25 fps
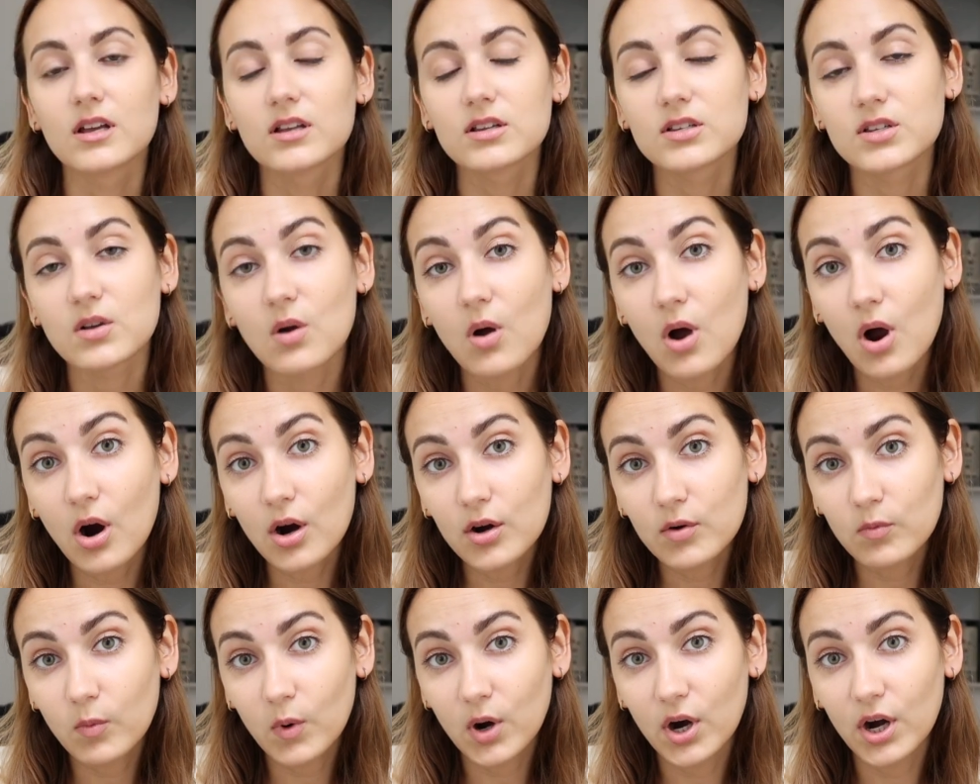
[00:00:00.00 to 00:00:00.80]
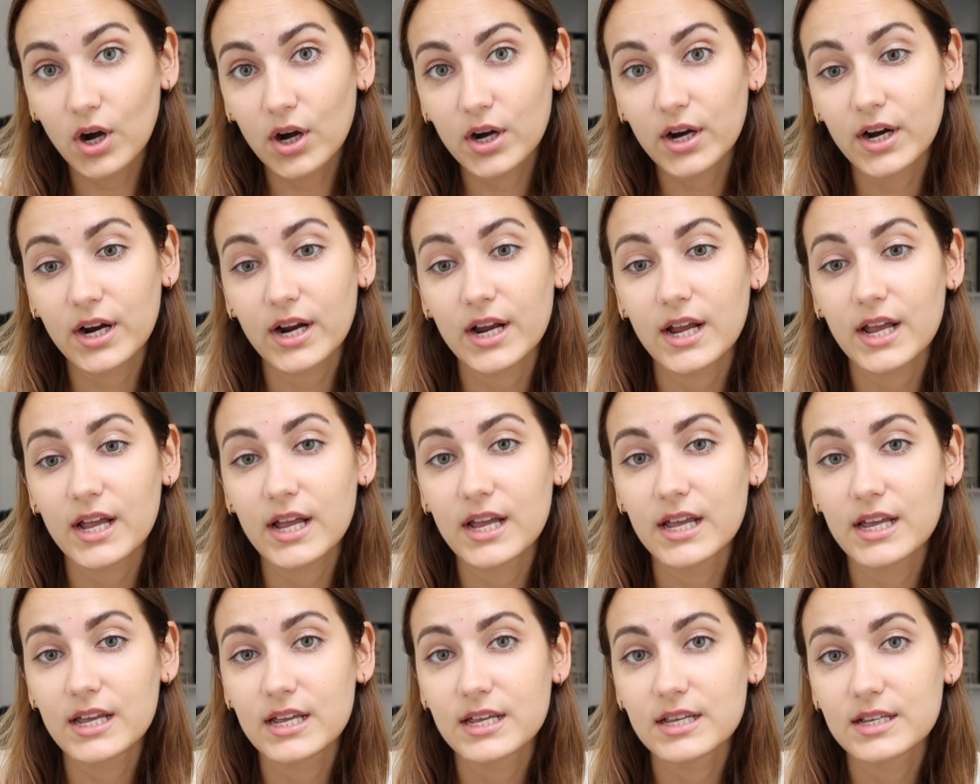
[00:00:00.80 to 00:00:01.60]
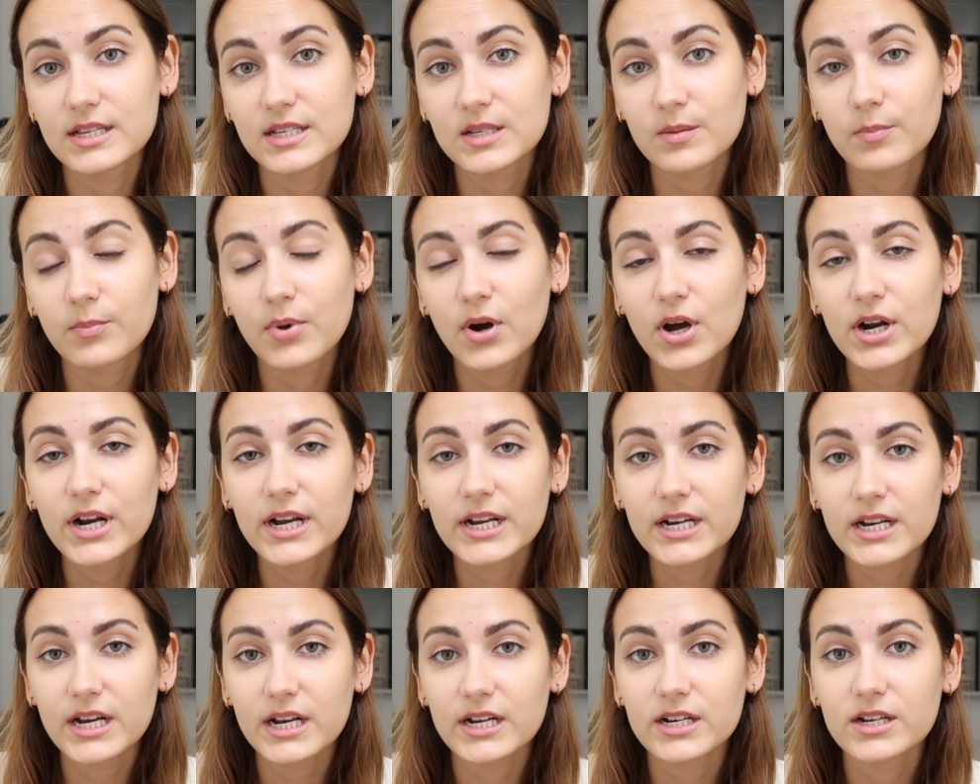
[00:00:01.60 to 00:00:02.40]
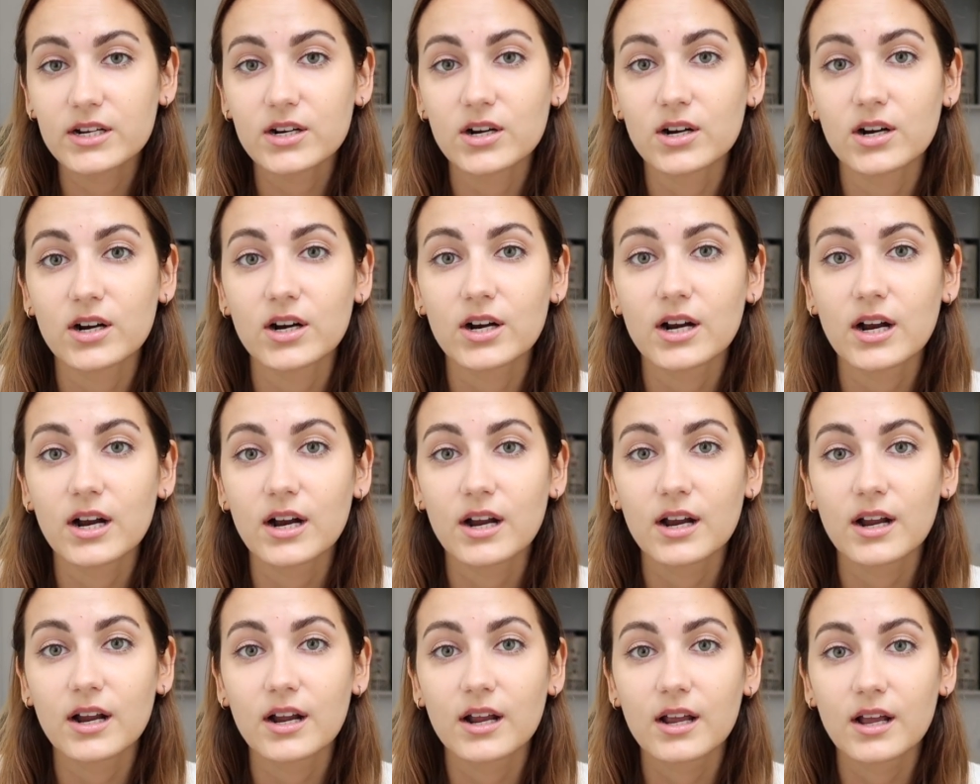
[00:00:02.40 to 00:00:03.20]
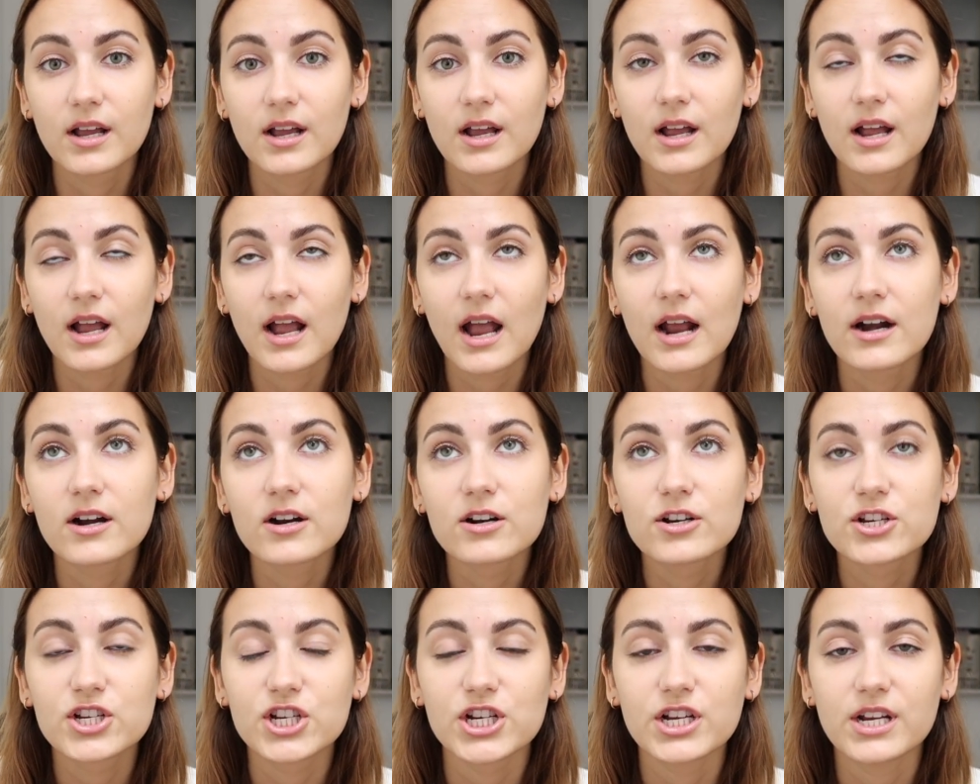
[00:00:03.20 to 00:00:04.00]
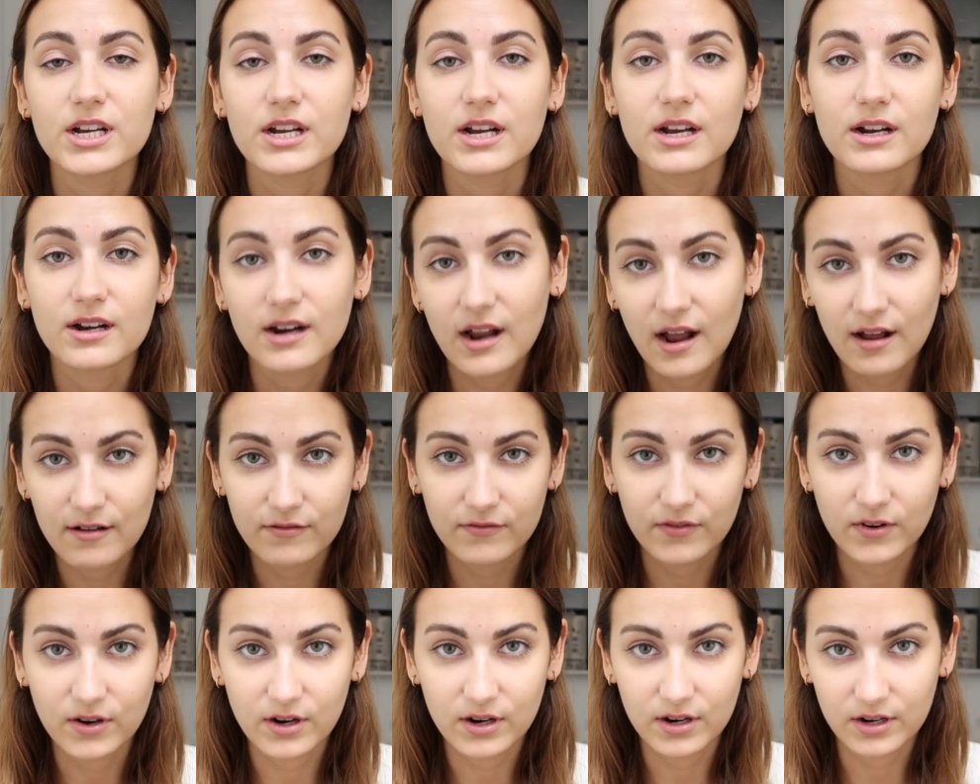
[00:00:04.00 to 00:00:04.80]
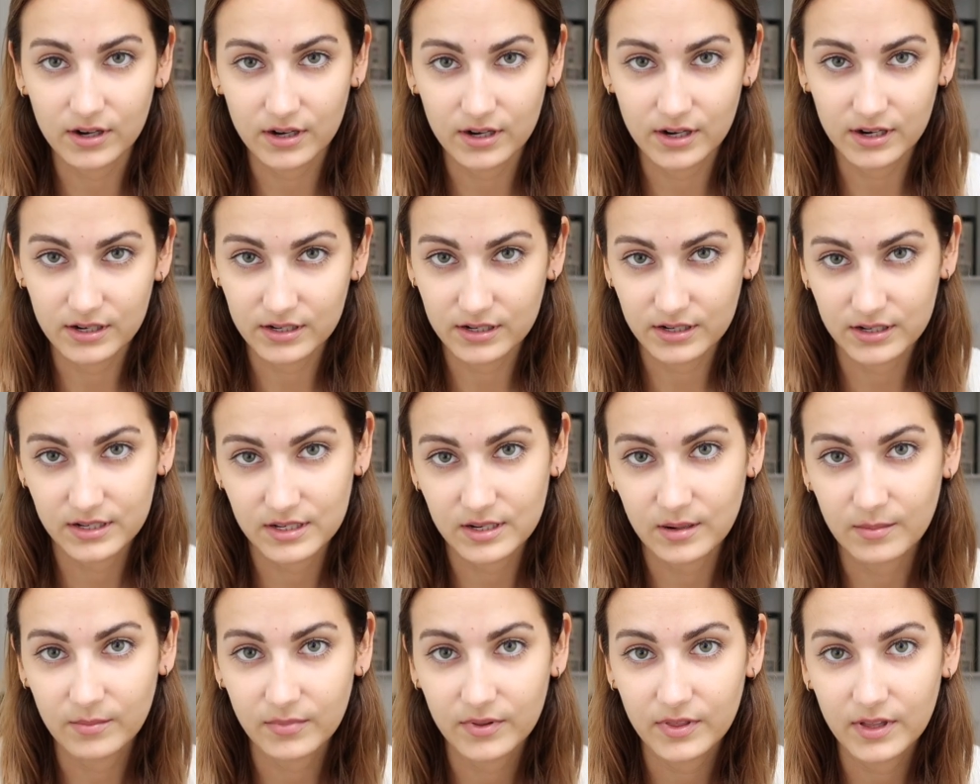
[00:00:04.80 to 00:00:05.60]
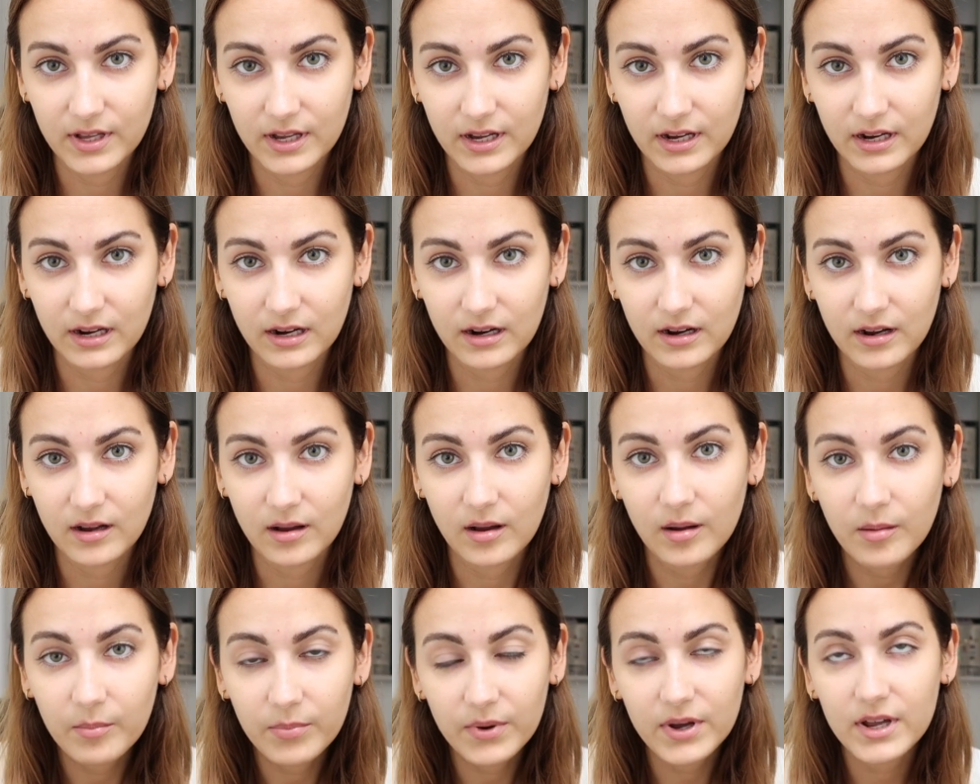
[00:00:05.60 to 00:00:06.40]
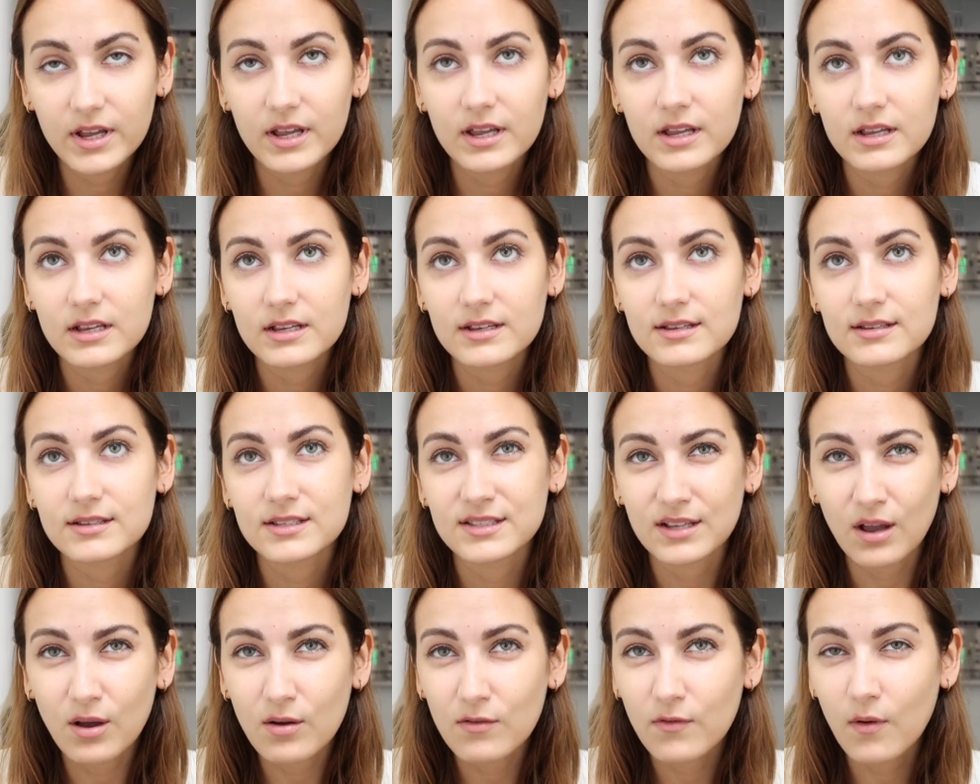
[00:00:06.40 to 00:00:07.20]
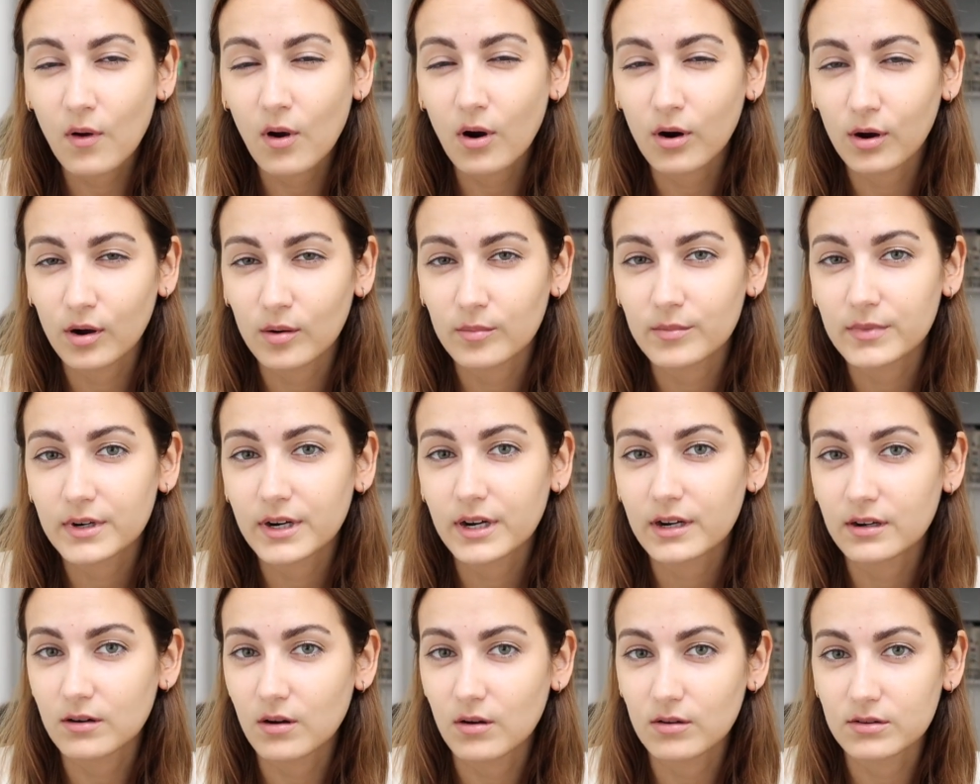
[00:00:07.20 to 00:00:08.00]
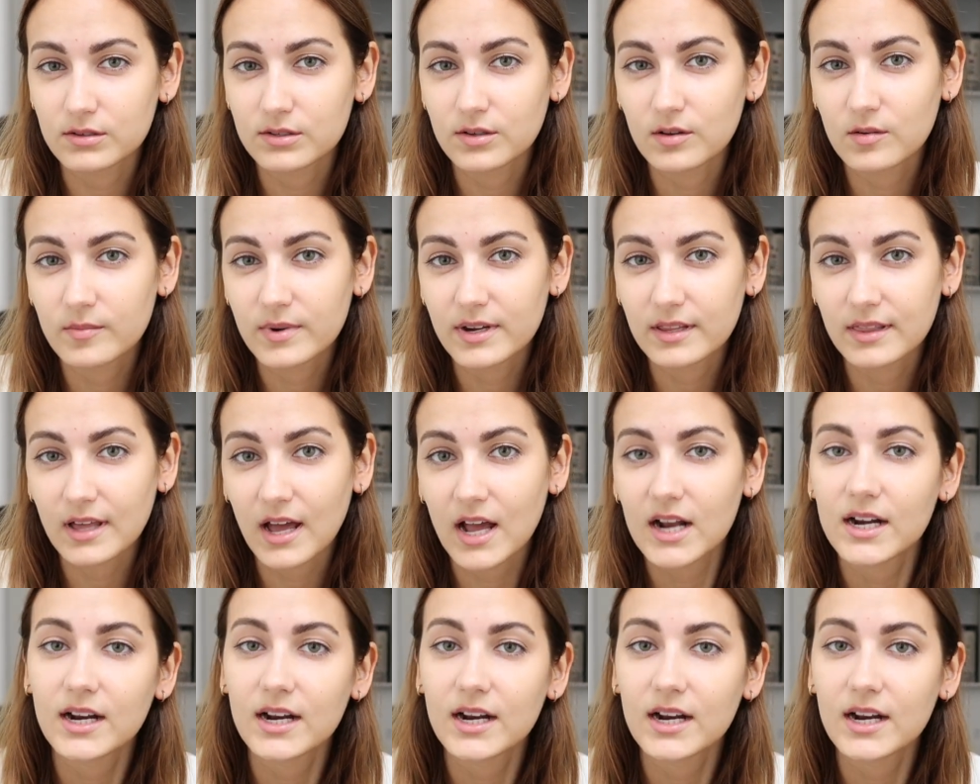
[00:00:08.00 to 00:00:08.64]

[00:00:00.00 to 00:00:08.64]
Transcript: So hard work is putting in your energy and effort into something, but self-harm can also be that.